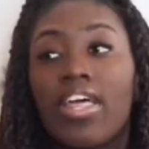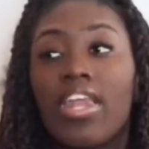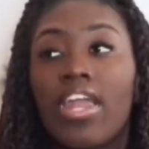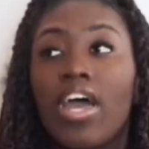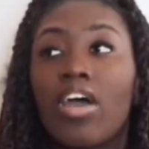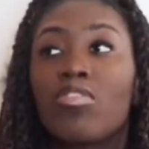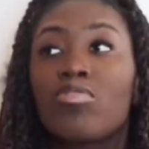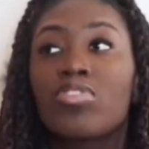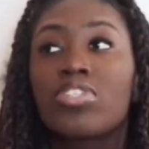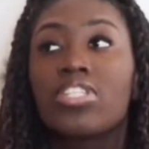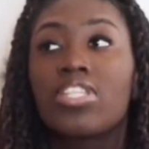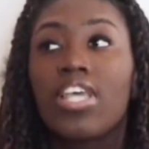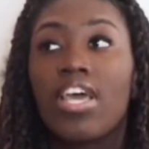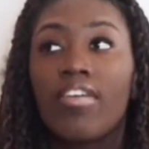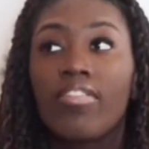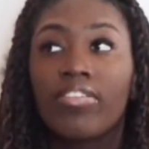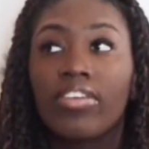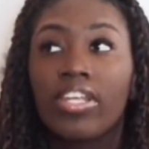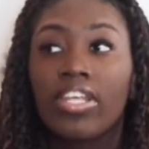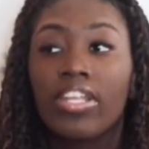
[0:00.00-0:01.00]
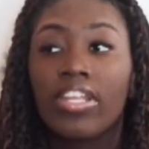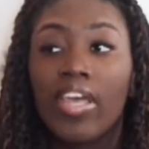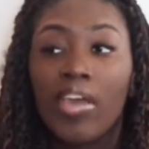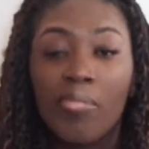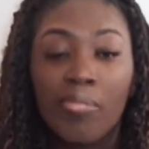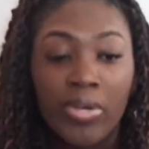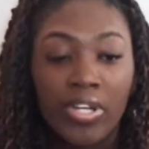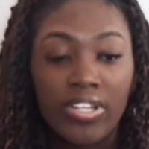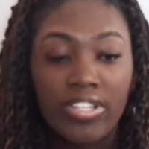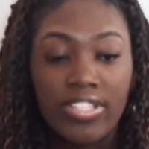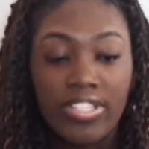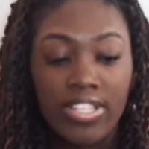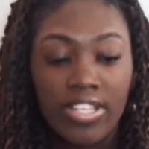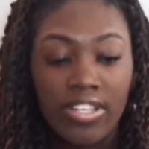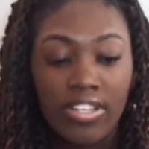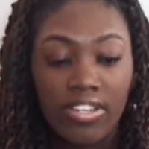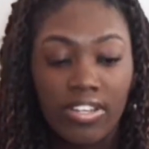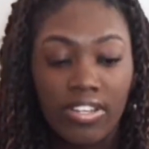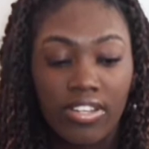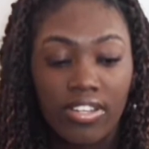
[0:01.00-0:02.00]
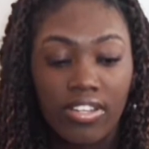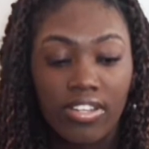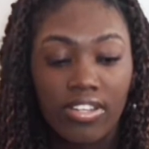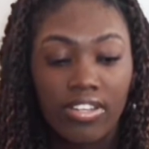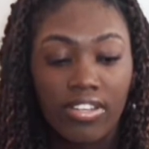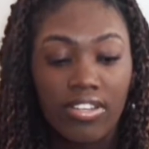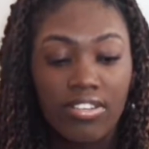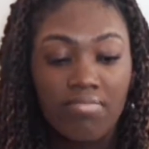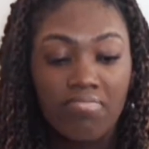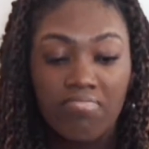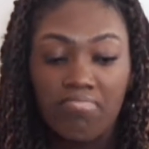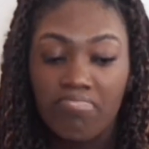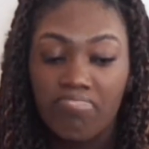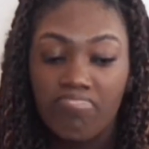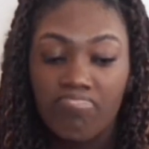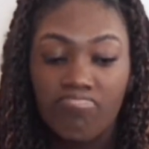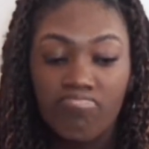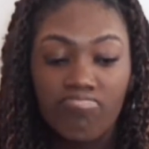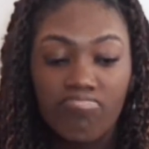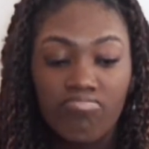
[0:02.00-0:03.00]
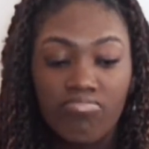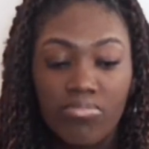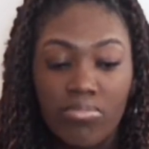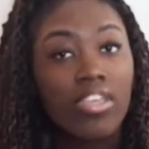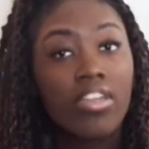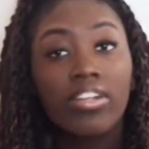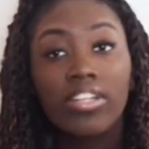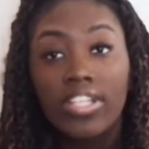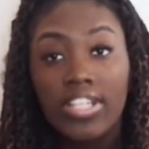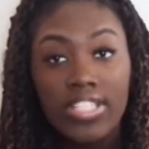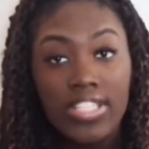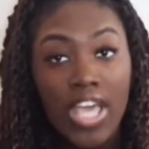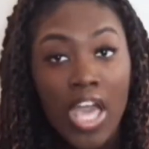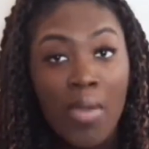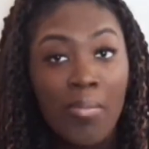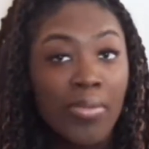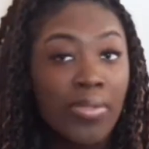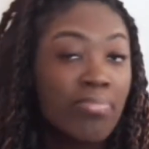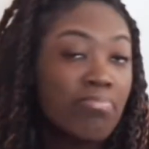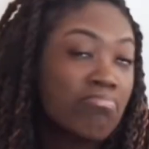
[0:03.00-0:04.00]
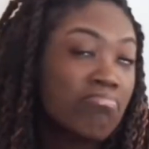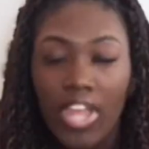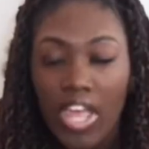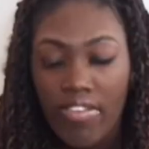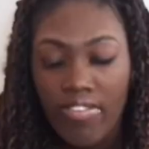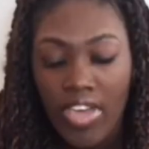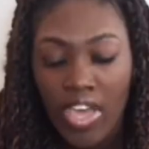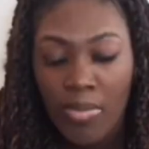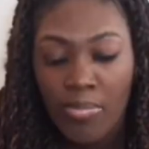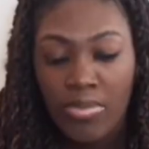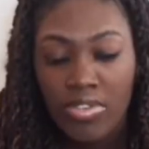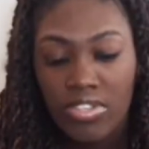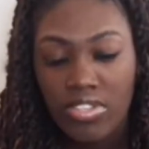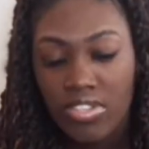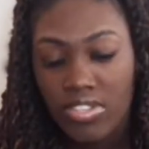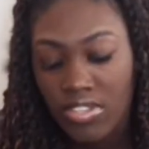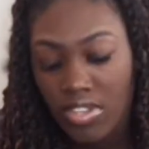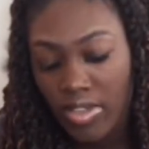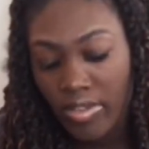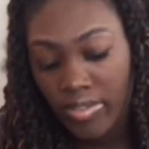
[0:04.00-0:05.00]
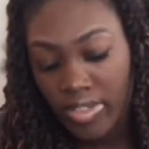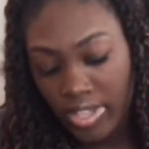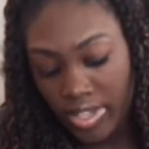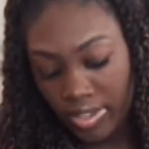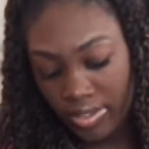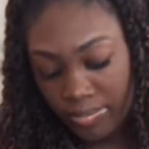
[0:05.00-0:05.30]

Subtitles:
And I was definitely that person, and you know, things happen. Life happens. So yeah.